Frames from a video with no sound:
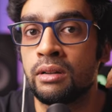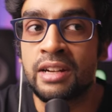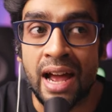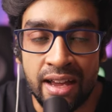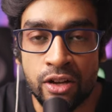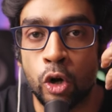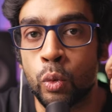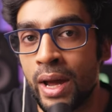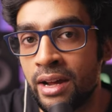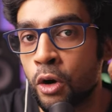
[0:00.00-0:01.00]
tire or
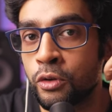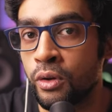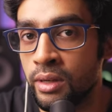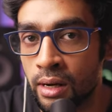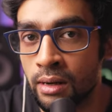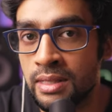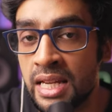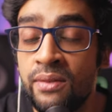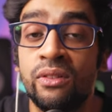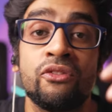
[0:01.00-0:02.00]
wear out your ears
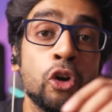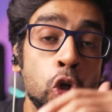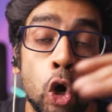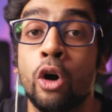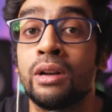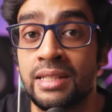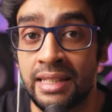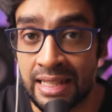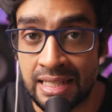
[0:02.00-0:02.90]
even for long listening